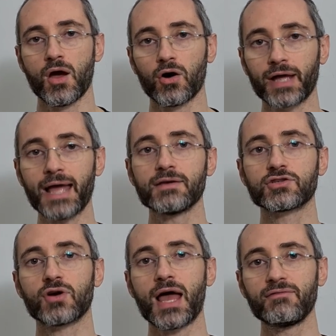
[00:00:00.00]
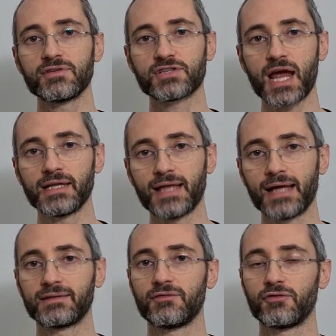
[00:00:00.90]
Okay, so having said
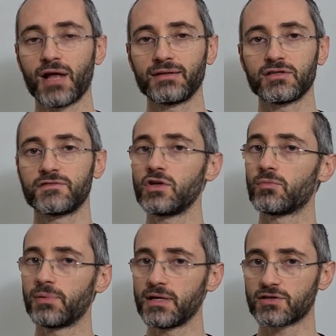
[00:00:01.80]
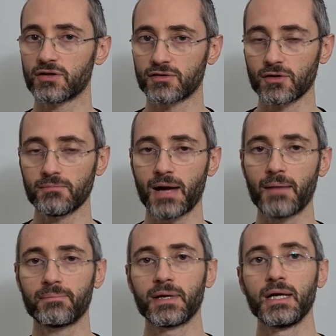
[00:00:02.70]
that, if you like this video, please thumb
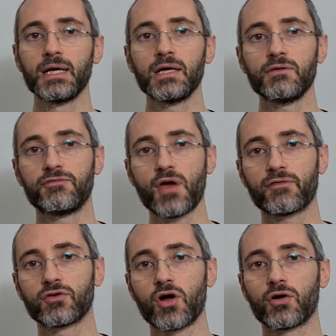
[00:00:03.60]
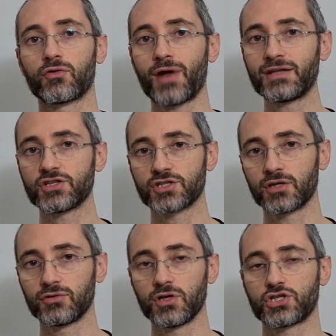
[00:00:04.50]
up. If you have not
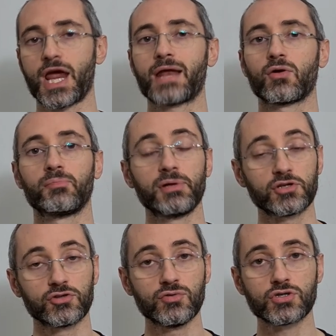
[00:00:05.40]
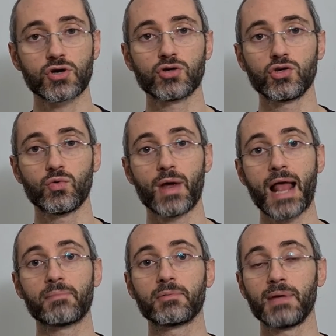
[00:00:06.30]
registered to the channel, please do so. You
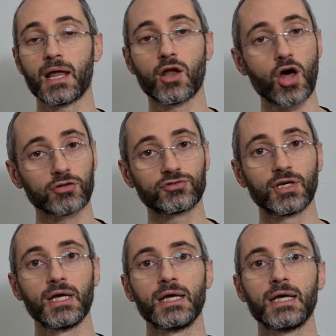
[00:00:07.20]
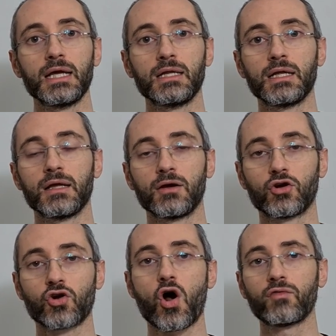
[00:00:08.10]
help me a lot in
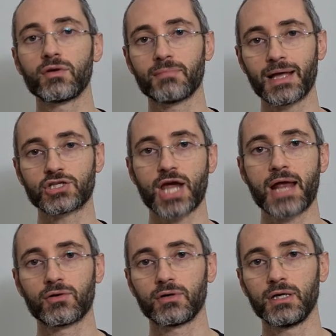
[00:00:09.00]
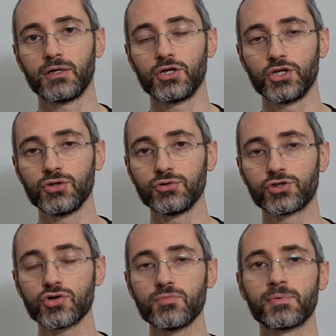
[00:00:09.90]
growing my channel in
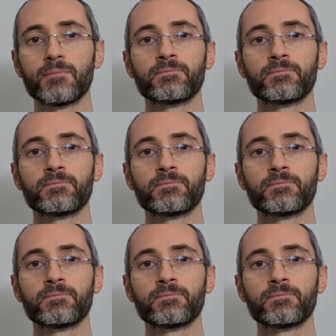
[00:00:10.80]
YouTube.